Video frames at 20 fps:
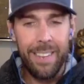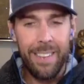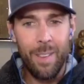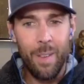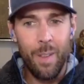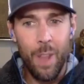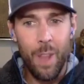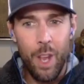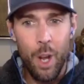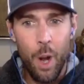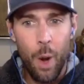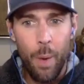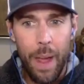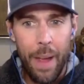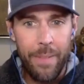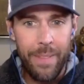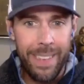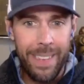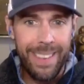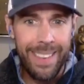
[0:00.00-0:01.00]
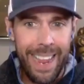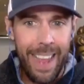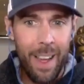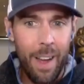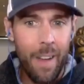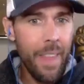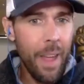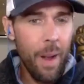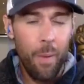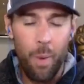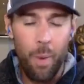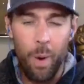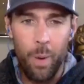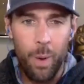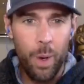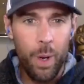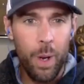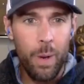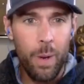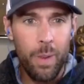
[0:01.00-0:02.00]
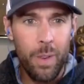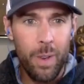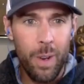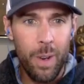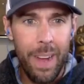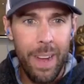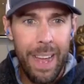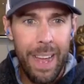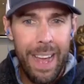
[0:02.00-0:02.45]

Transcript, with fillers: so that you don't have to stay on that roller coaster.